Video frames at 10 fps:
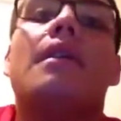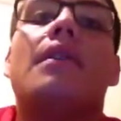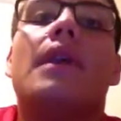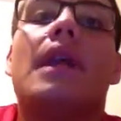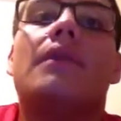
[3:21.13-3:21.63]

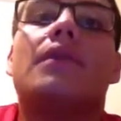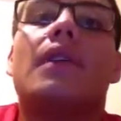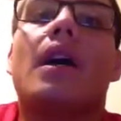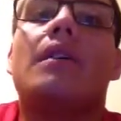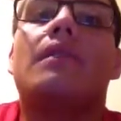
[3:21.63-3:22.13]
Then after
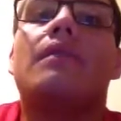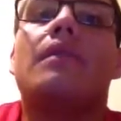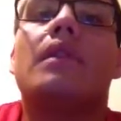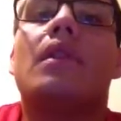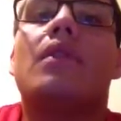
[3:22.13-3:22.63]
that,
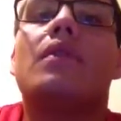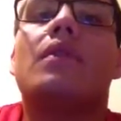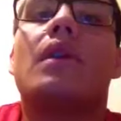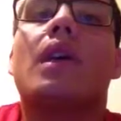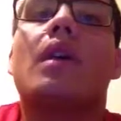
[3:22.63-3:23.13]
they also
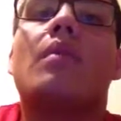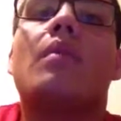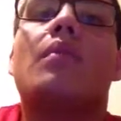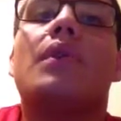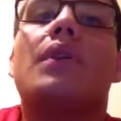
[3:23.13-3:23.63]
came
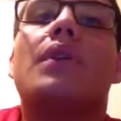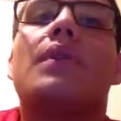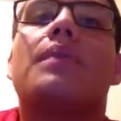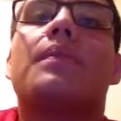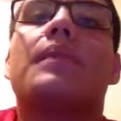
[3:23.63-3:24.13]
up with
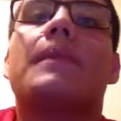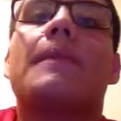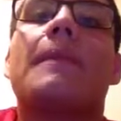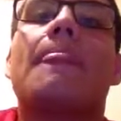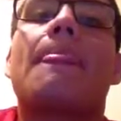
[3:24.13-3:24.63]

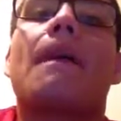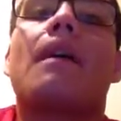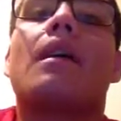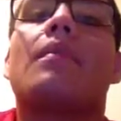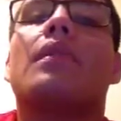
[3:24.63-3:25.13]
a
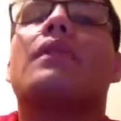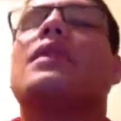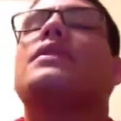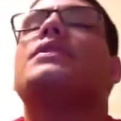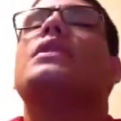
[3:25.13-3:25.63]
couple of
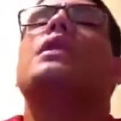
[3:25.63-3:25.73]
others.